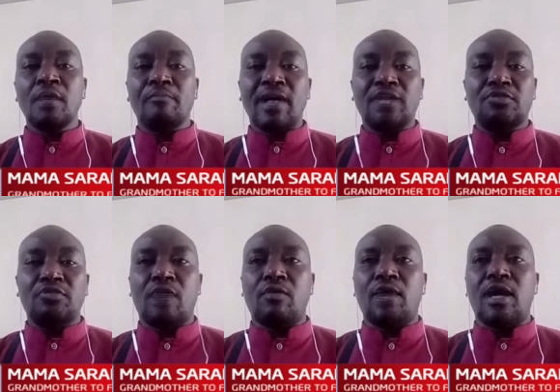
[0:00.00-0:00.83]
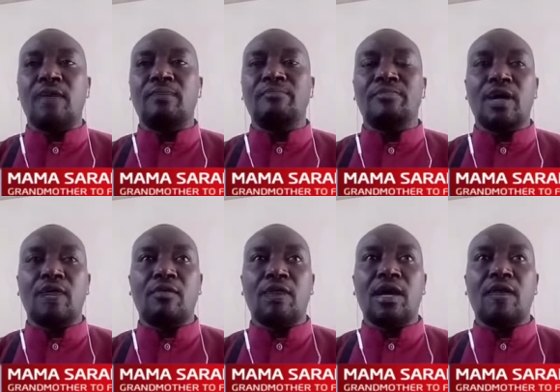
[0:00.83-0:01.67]
Back to our, um,
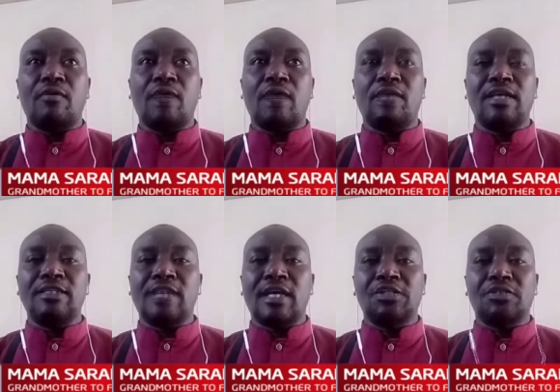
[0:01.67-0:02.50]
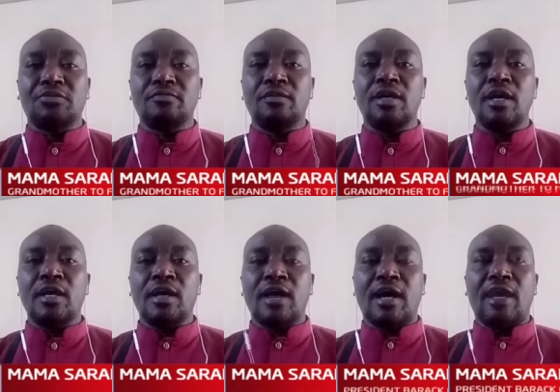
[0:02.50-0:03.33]
our, our, our discussion,
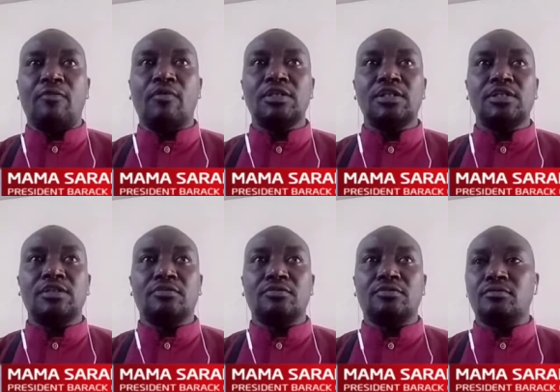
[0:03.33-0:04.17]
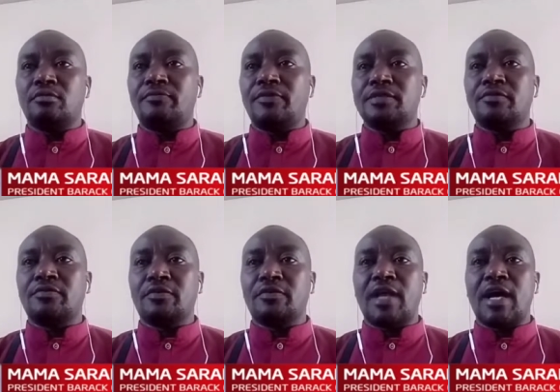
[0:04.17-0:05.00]
I want to first of
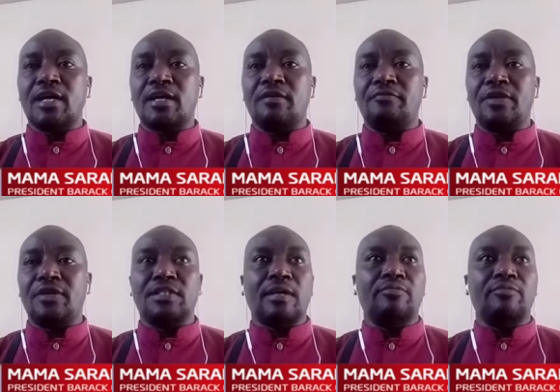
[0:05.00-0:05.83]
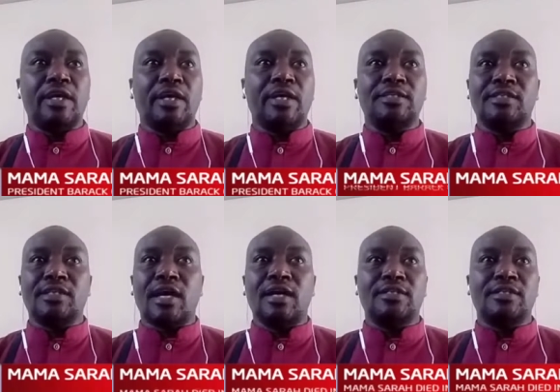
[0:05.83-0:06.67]
all thank Victor Bwire. Is
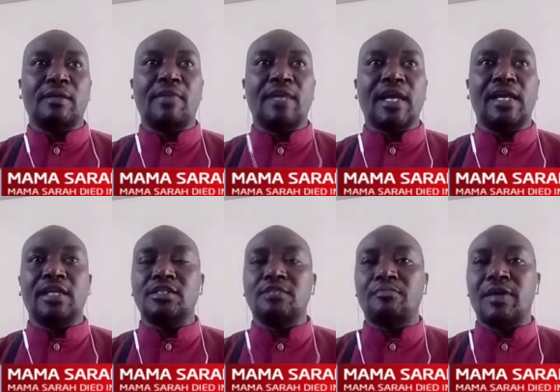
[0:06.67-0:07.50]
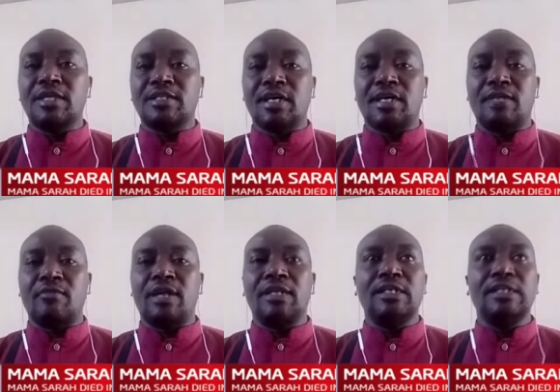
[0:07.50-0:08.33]
a, a man I respect at the
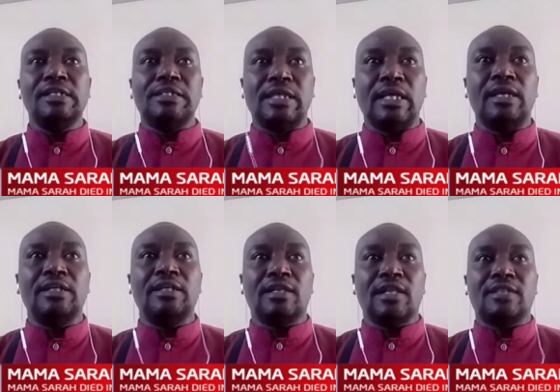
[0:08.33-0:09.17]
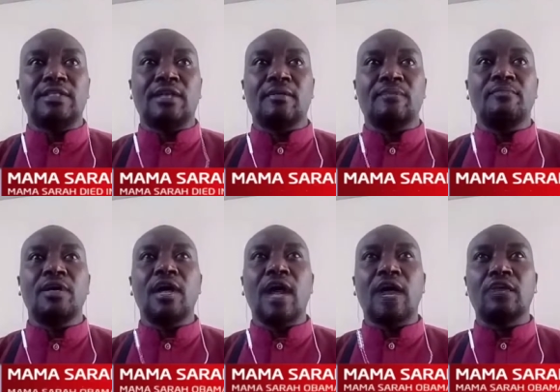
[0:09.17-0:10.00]
when he said that um,
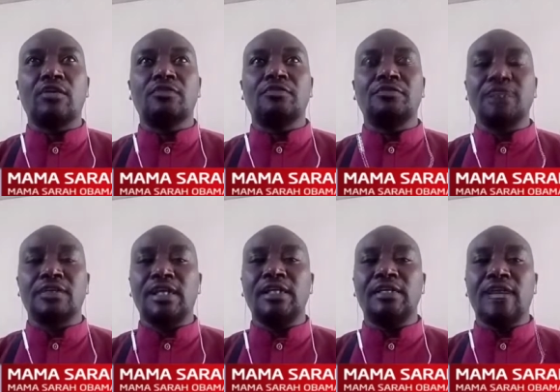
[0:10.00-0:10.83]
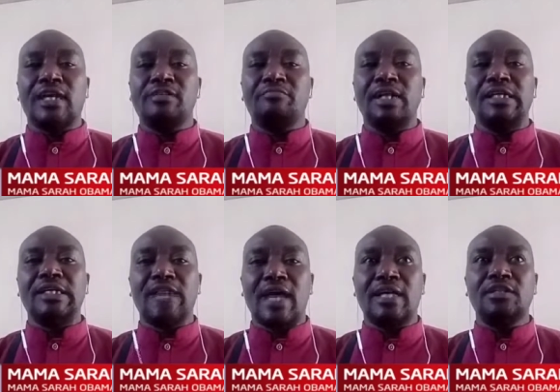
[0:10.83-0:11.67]
a lot of training has
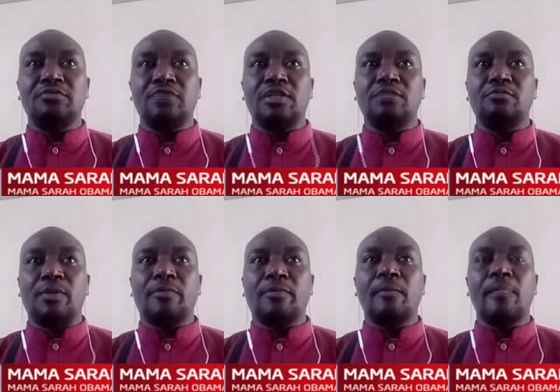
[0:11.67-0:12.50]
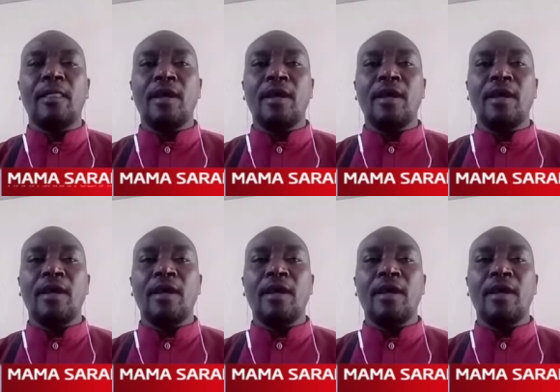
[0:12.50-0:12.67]
been done to these people.